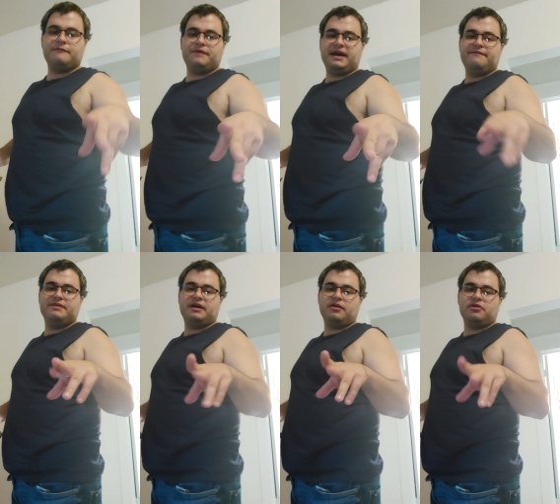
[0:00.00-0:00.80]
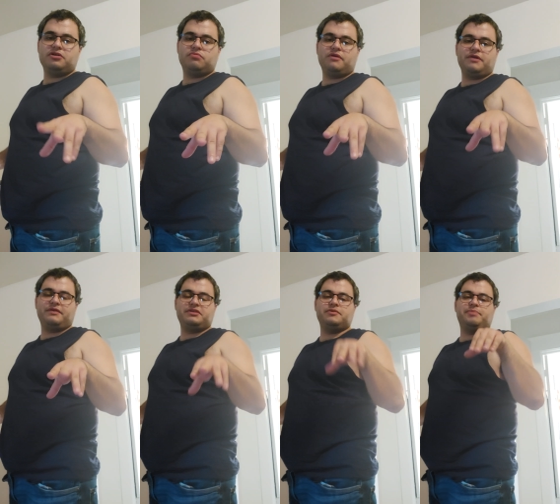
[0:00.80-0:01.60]
$5 worth of
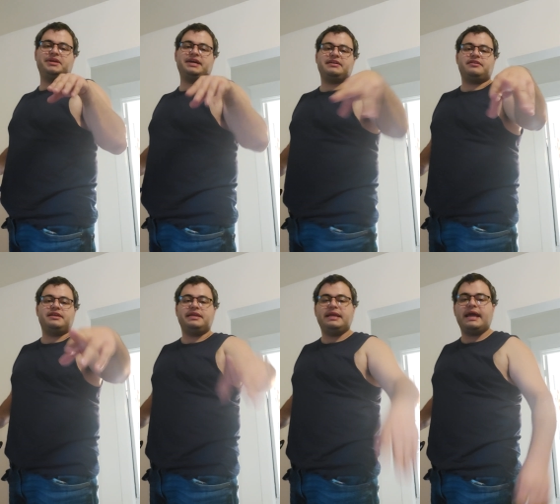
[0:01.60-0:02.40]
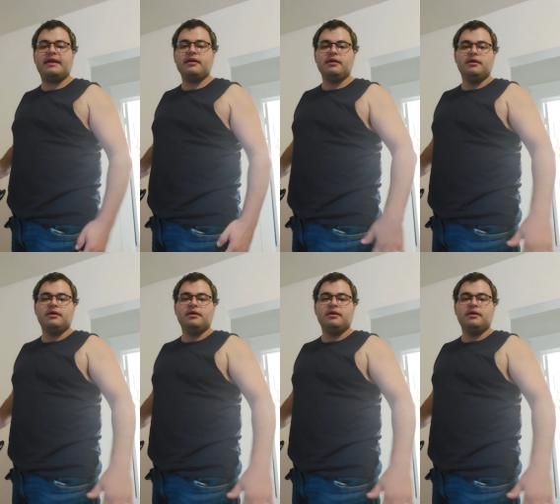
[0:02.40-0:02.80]
a super chat to the DA